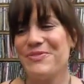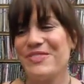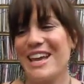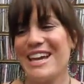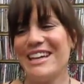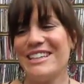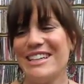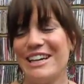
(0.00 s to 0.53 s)

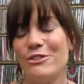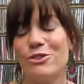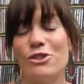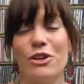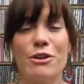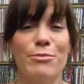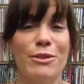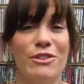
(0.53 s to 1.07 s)
And I just
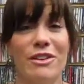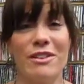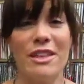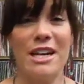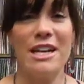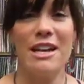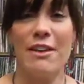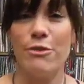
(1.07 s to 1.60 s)
heard music that
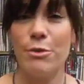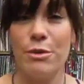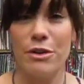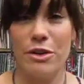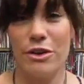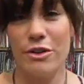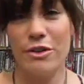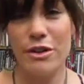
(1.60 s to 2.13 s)
I never would have
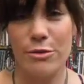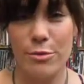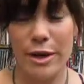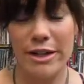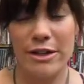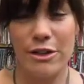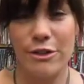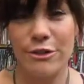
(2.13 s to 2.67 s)
heard on
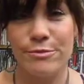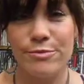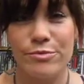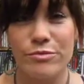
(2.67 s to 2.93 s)
regular